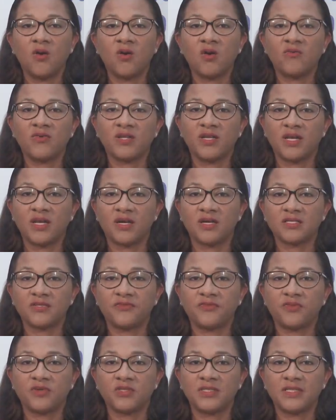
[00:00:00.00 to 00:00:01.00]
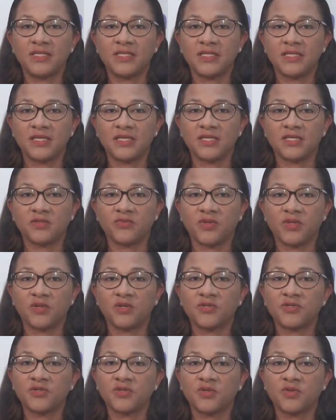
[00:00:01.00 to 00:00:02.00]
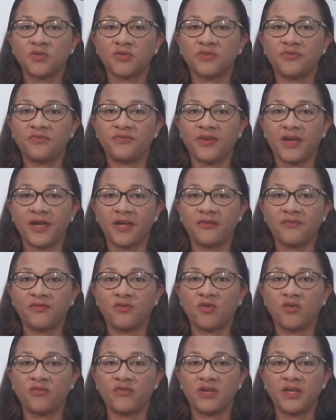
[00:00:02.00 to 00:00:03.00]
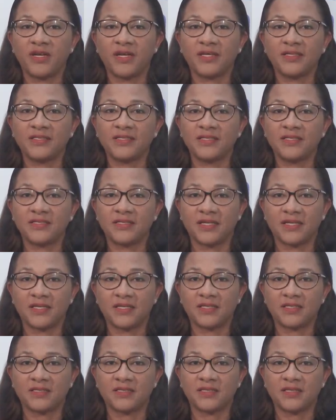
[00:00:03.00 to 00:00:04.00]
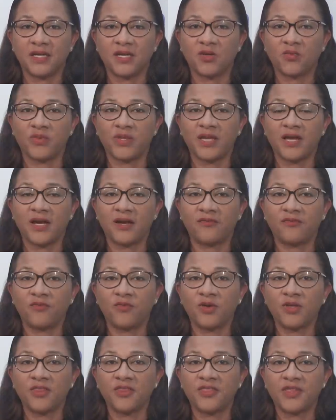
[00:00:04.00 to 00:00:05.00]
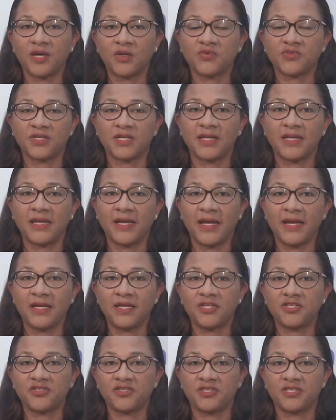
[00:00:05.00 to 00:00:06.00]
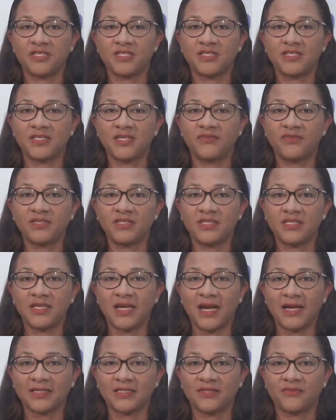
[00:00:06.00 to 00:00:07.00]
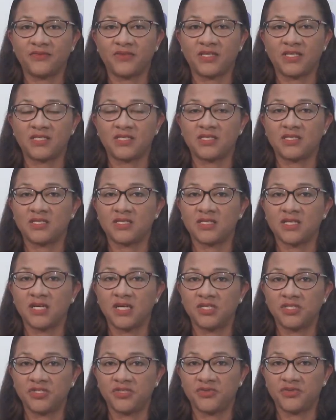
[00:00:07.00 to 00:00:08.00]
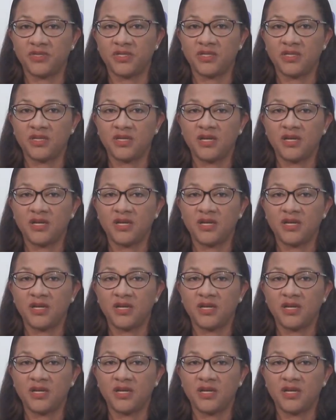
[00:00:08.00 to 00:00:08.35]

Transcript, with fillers: Over the last 14 days, we also note five COVID-19 deaths and we have 1,970 active cases in country.